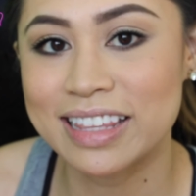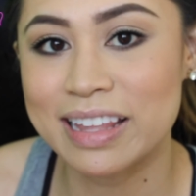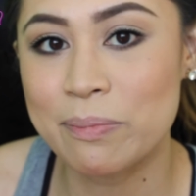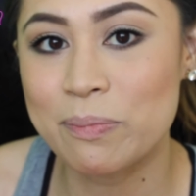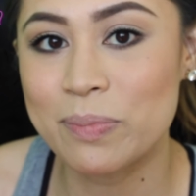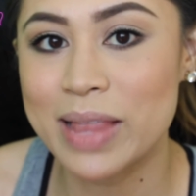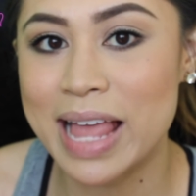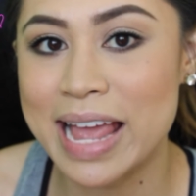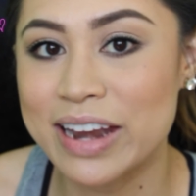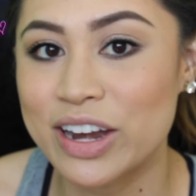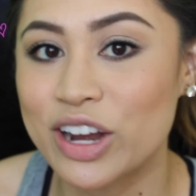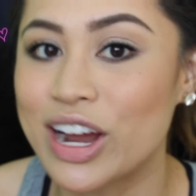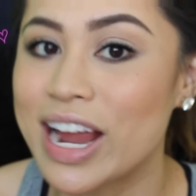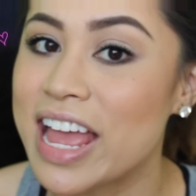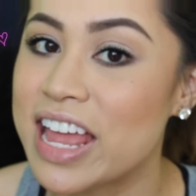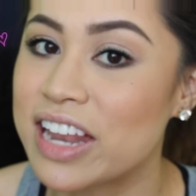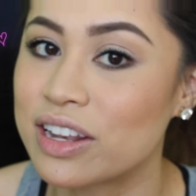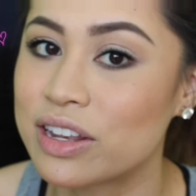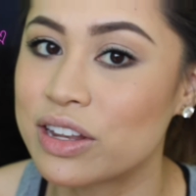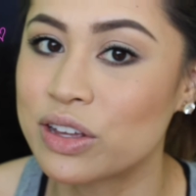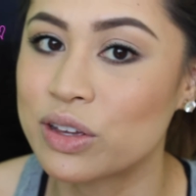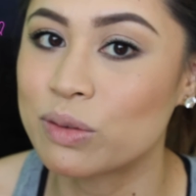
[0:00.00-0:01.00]
Lip Liner
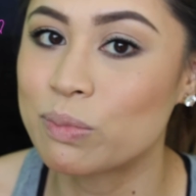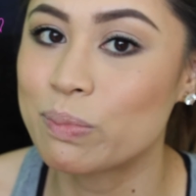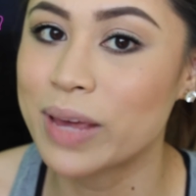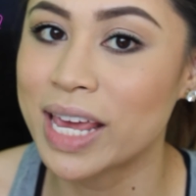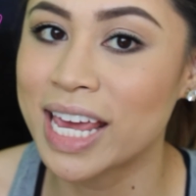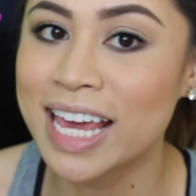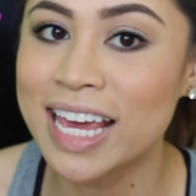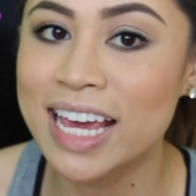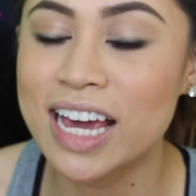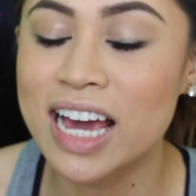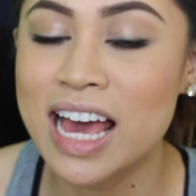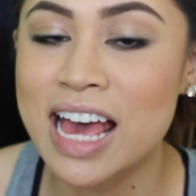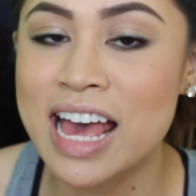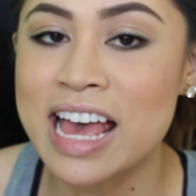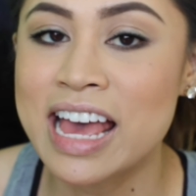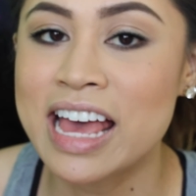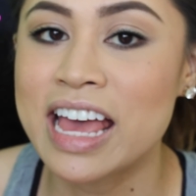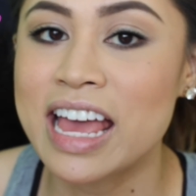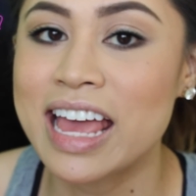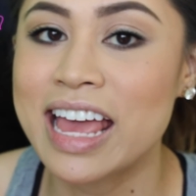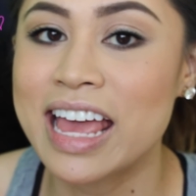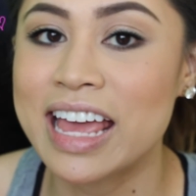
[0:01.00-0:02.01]
in Nude Pink.
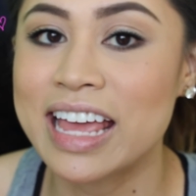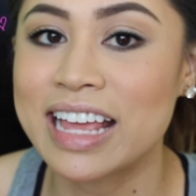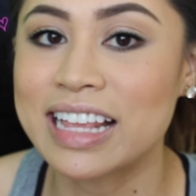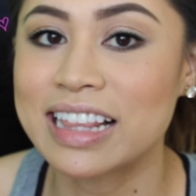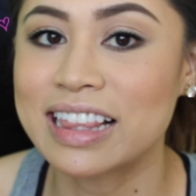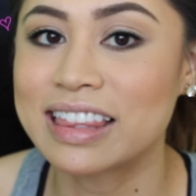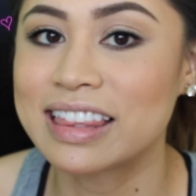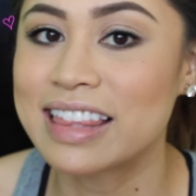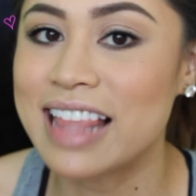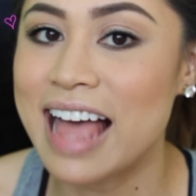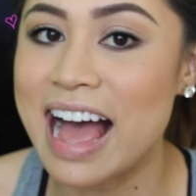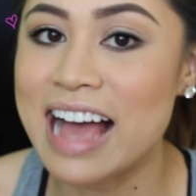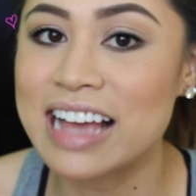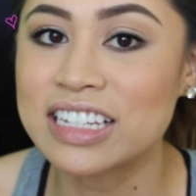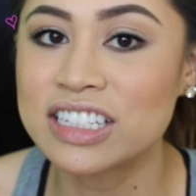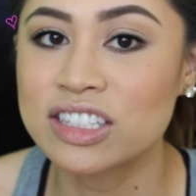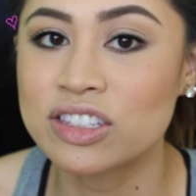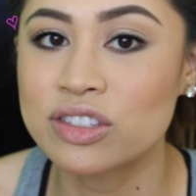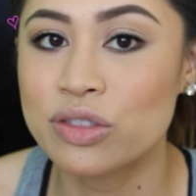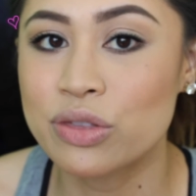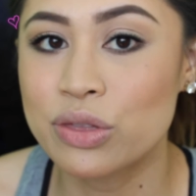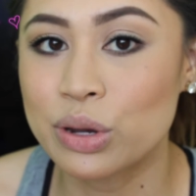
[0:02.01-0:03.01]
It
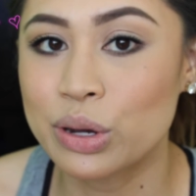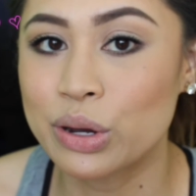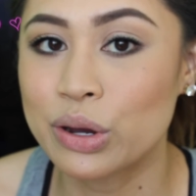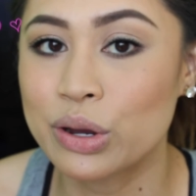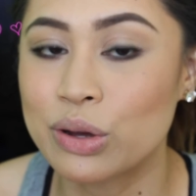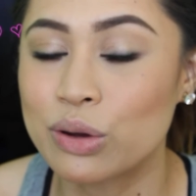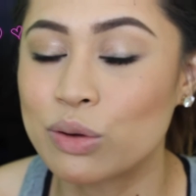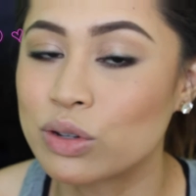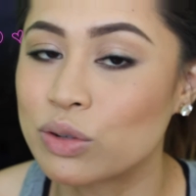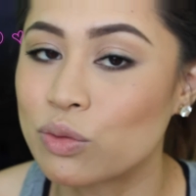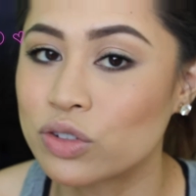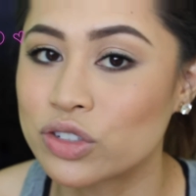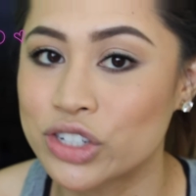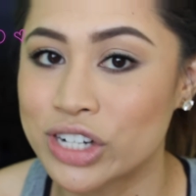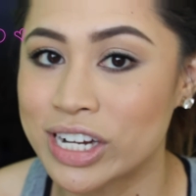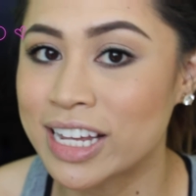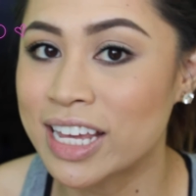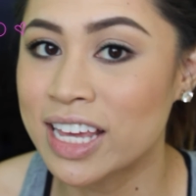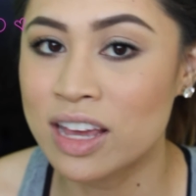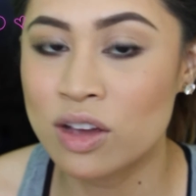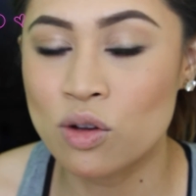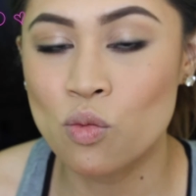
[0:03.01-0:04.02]
lasts through
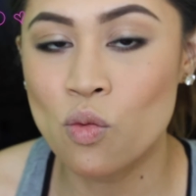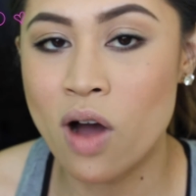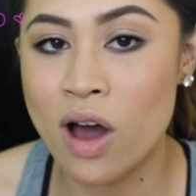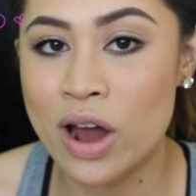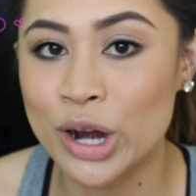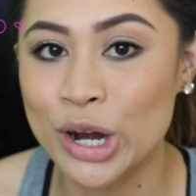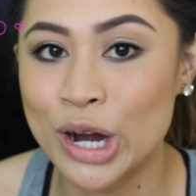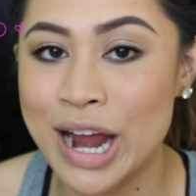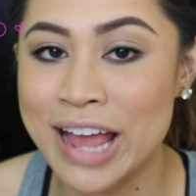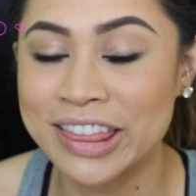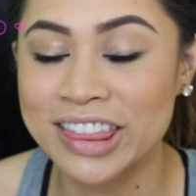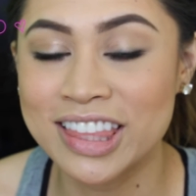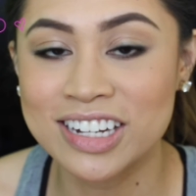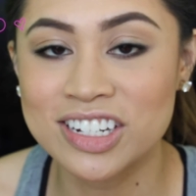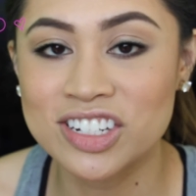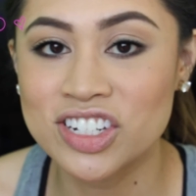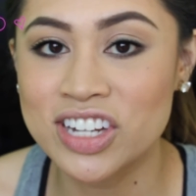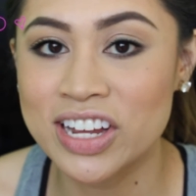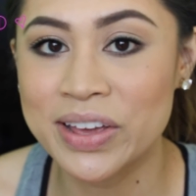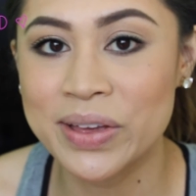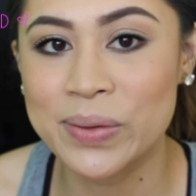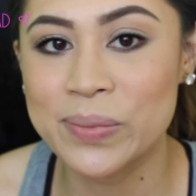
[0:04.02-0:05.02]
drinking water at the
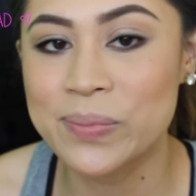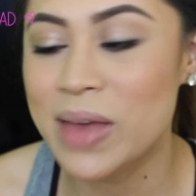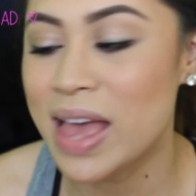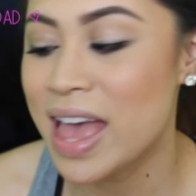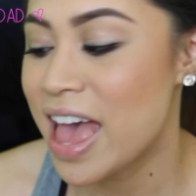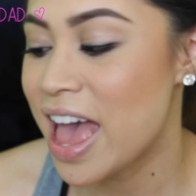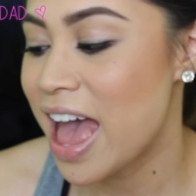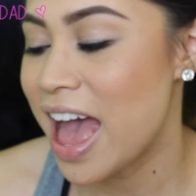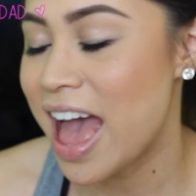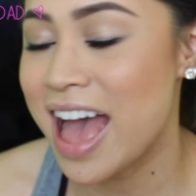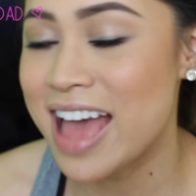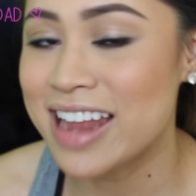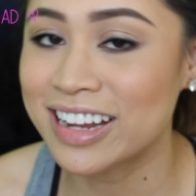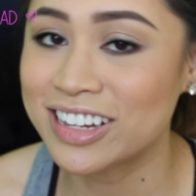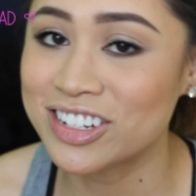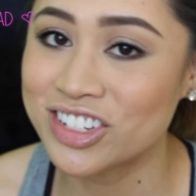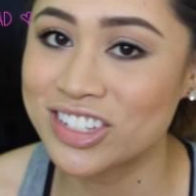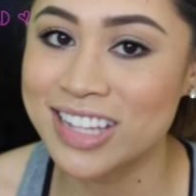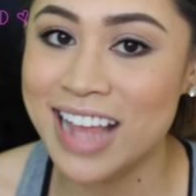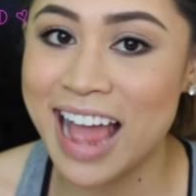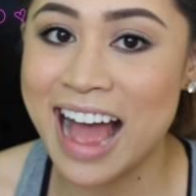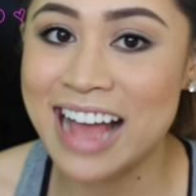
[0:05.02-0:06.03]
gym, and
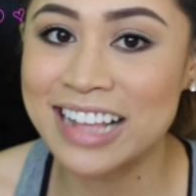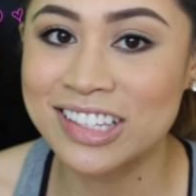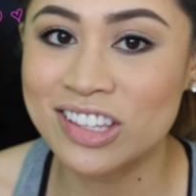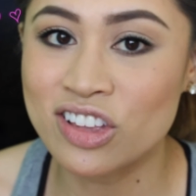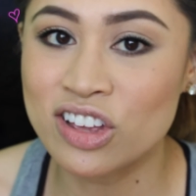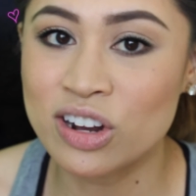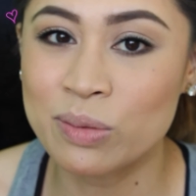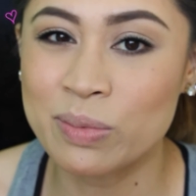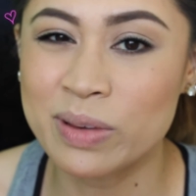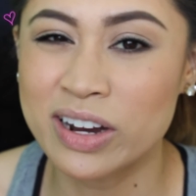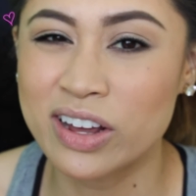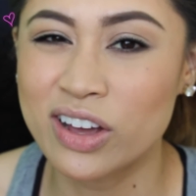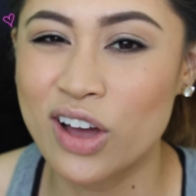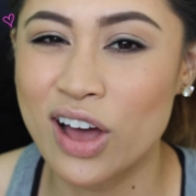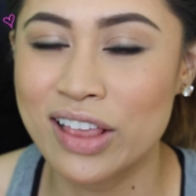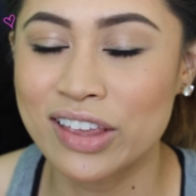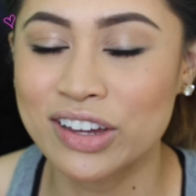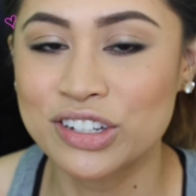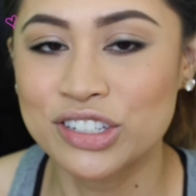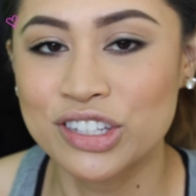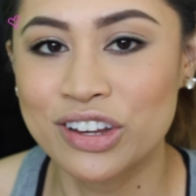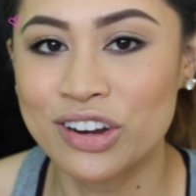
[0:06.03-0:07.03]
it just adds a little bit of
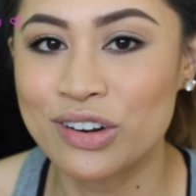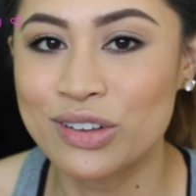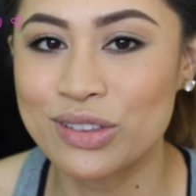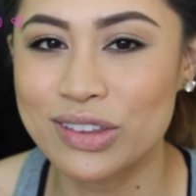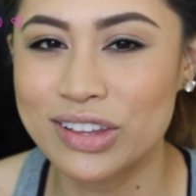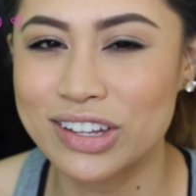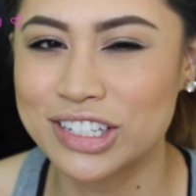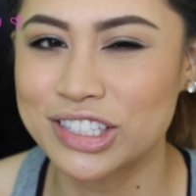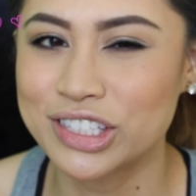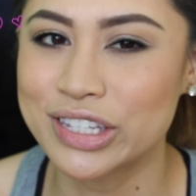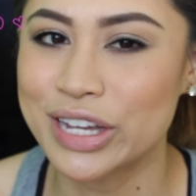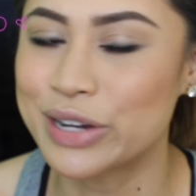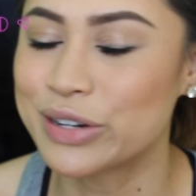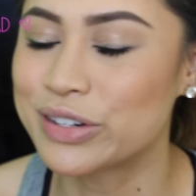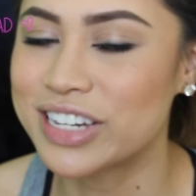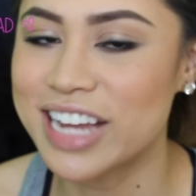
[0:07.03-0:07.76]
color so you don't look so